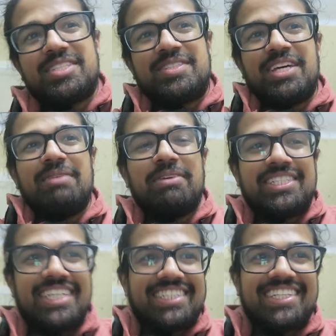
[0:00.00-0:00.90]
this
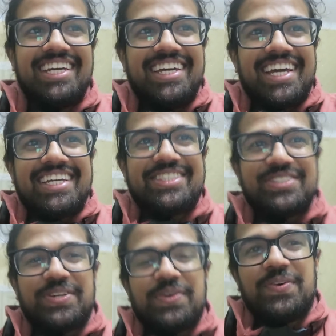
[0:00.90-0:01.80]
bus station. And
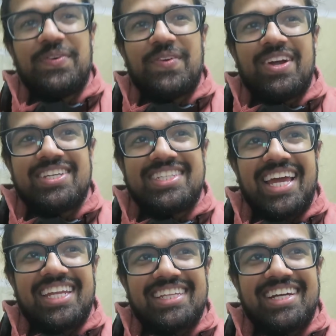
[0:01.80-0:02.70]
so we're all
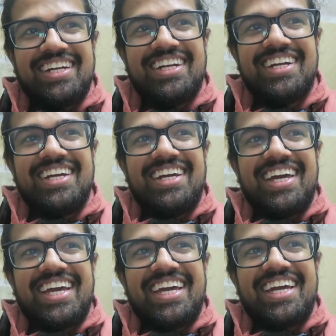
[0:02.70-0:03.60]
standing there,
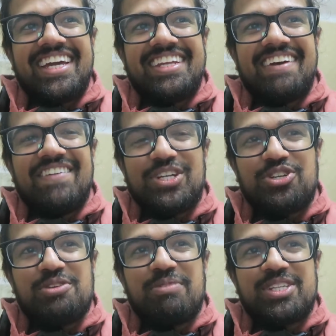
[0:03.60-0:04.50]
and
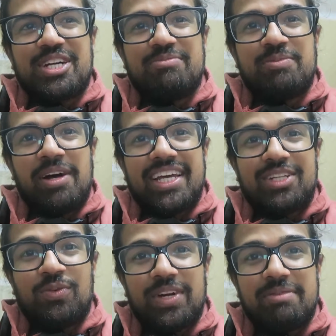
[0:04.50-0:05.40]
eventually the bus comes about
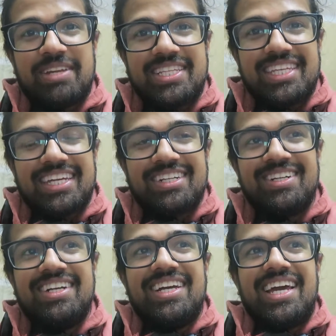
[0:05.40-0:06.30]
like 20 minutes
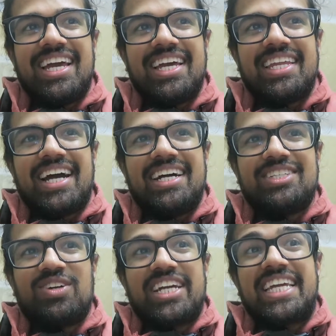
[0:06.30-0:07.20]
later, and
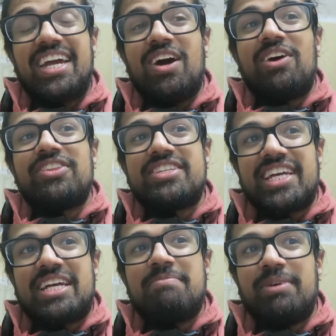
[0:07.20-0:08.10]
so I get on the
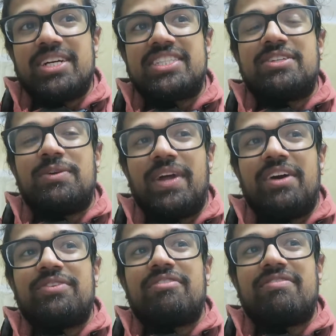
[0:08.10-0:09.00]
second bus
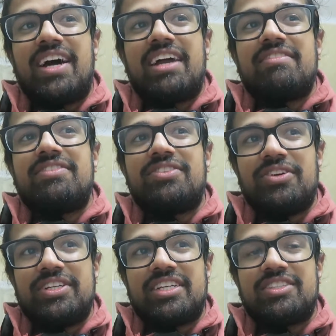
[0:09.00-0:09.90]
around
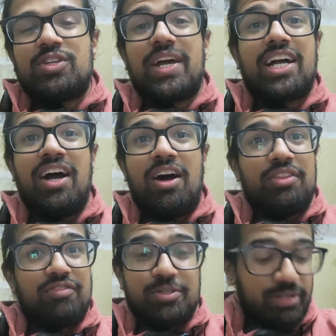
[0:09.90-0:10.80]
5:30. So I got
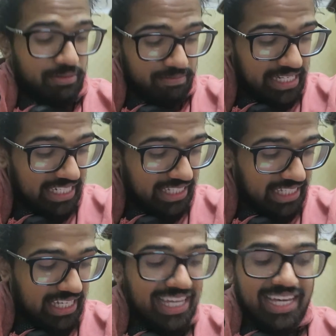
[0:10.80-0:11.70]
on the first bus
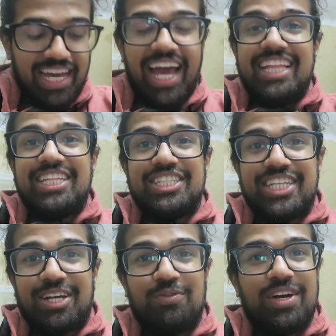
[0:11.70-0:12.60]
immediately, and then the
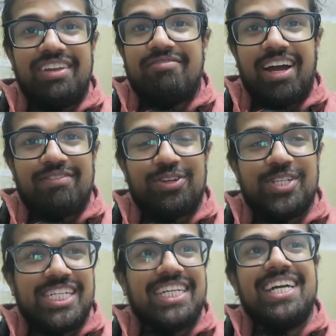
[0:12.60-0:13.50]
second one
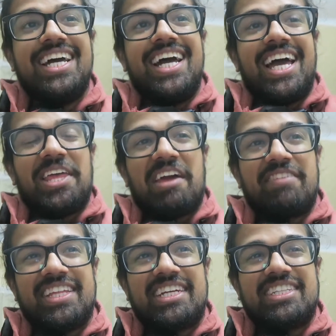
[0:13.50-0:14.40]
5:30, and I
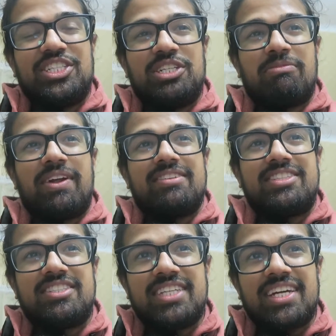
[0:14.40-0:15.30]
finally get to the gym around
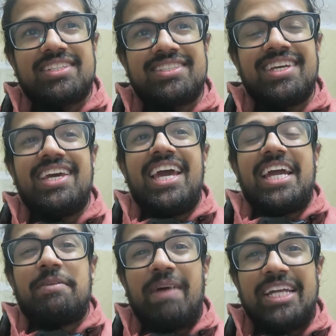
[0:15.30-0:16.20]
6.
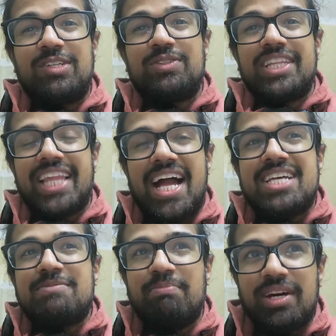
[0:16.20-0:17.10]
And mind you, the
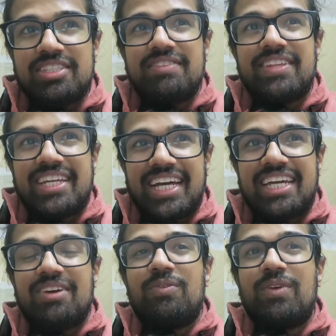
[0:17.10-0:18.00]
last bus of the
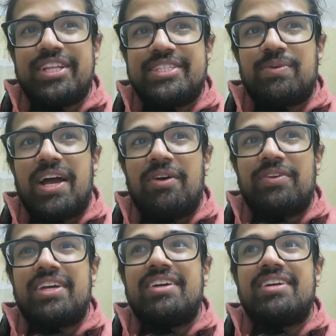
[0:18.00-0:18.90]
night runs
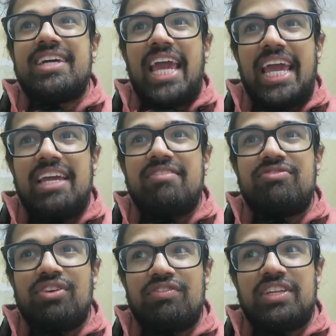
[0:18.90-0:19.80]
around
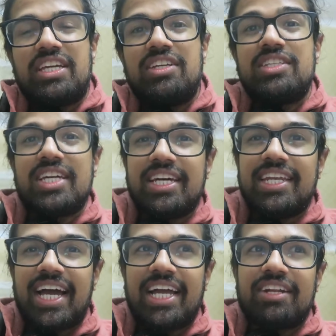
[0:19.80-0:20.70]
8:50 to
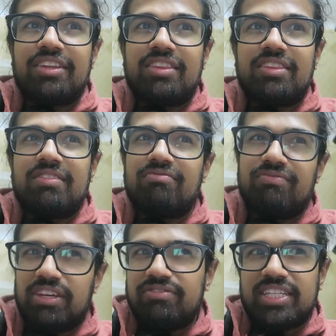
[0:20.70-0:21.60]

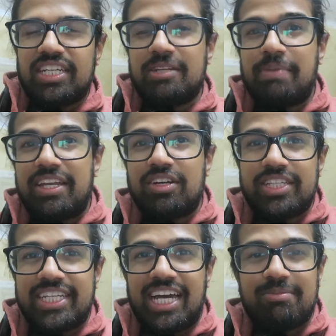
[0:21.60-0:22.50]
9:15, depending
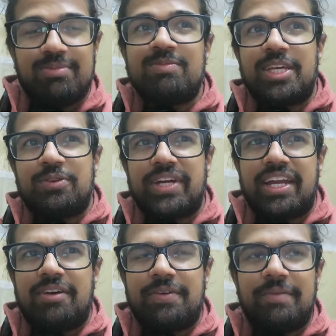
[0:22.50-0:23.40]
on the time that you
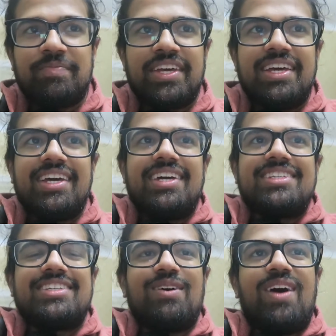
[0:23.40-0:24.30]
get out, right?
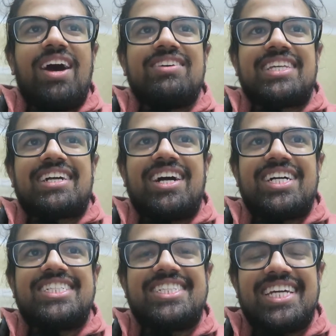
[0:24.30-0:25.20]
So I was like,
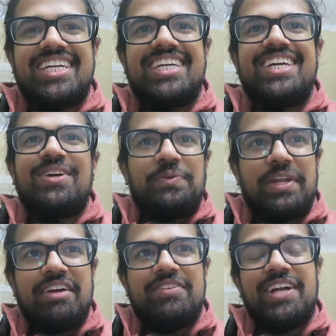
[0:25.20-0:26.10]
ah, shit,
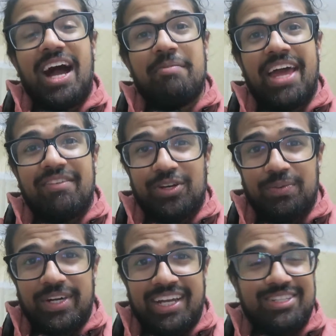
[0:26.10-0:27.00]
whatever, I'm gonna have a
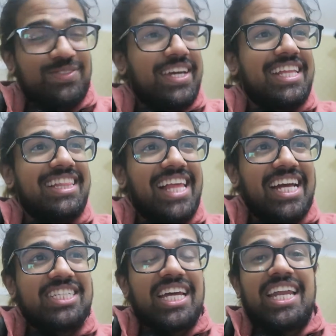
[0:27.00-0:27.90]
good workout. So I hit
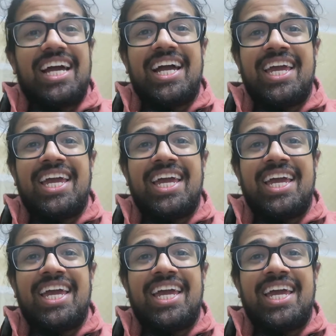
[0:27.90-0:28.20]
legs, and